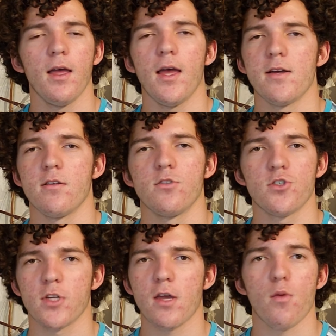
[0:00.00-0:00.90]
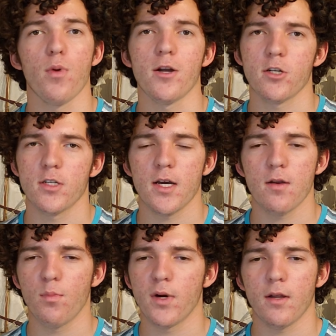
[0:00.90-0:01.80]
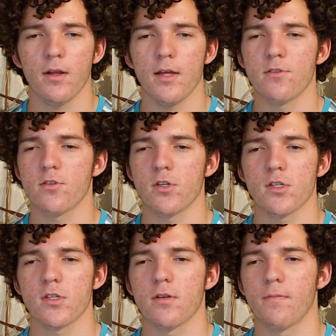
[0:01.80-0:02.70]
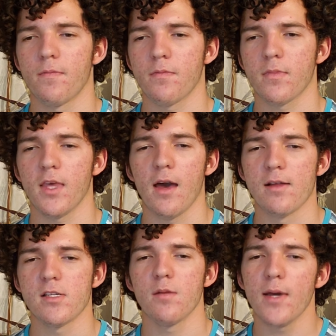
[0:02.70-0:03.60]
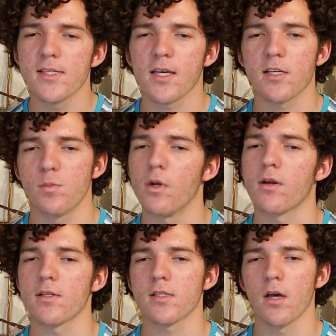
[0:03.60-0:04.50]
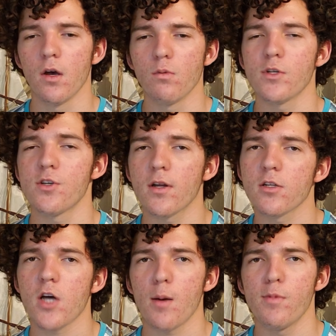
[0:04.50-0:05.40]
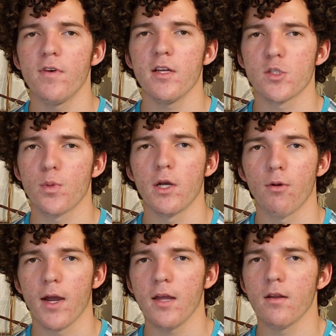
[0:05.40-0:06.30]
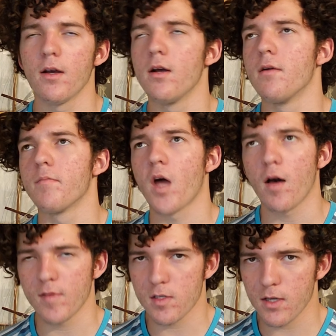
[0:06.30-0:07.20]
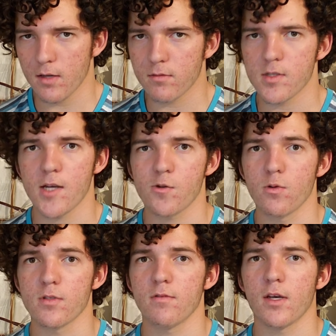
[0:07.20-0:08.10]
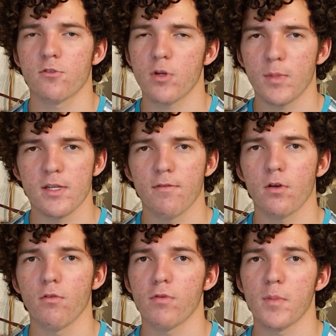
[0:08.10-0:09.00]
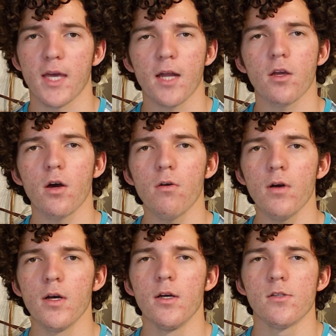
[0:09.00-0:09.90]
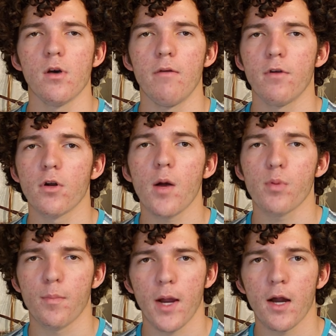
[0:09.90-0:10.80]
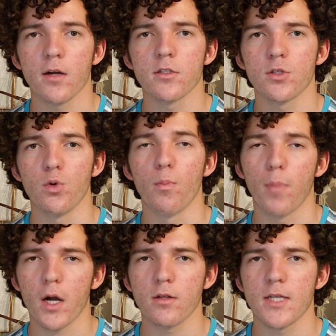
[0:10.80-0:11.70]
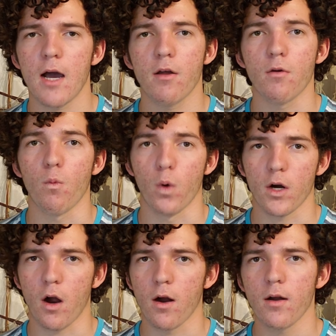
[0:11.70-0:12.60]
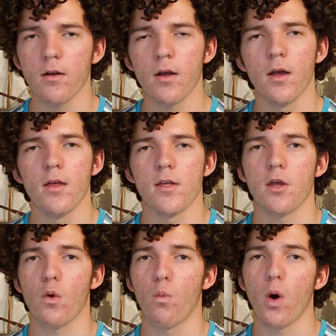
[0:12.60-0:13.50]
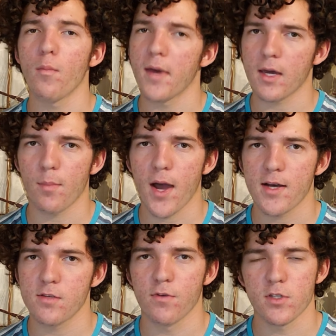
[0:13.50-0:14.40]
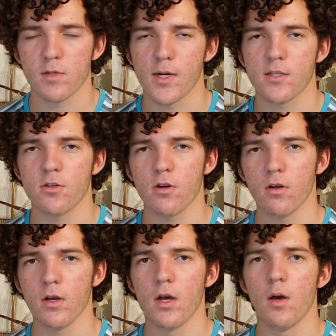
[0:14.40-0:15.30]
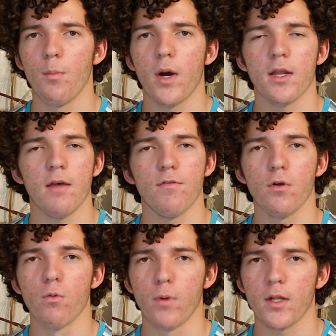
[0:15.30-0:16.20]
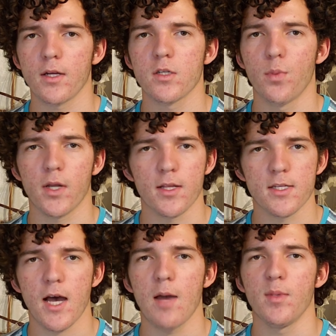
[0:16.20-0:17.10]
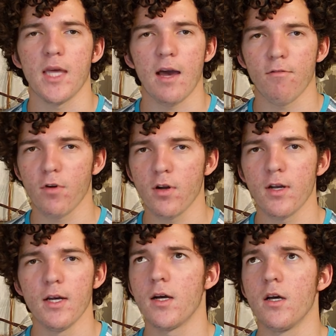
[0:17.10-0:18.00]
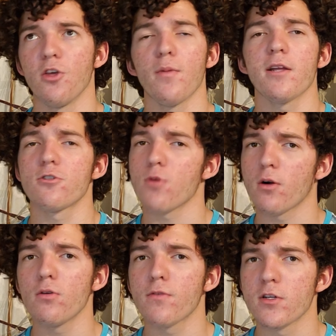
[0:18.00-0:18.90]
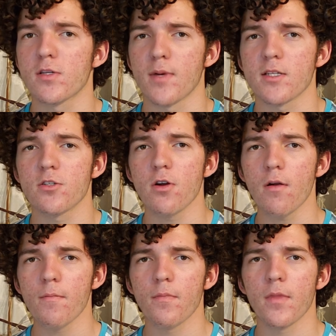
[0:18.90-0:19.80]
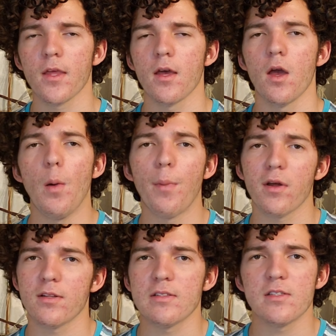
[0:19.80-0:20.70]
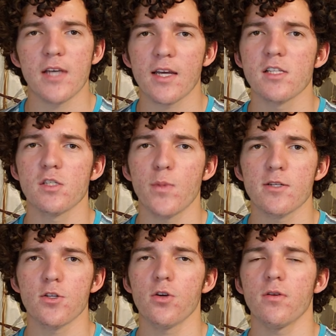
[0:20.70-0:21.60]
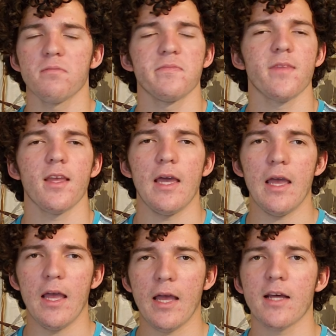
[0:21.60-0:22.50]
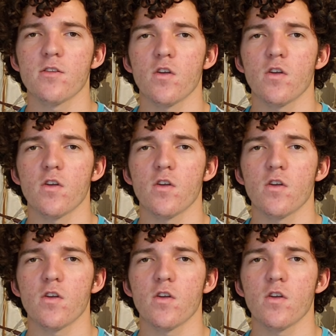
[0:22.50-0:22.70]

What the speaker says: and just to get your product done. But it's just, yeah, it's an amazing experience. Once you get on top of it, it's pretty great. Obviously, design school is extremely difficult from the get-go, so if you're not prepared to buckle down and work hard, then you won't make it past first semester. but if you're willing to put in the time and the effort, you might struggle first semester, but second semester, it gets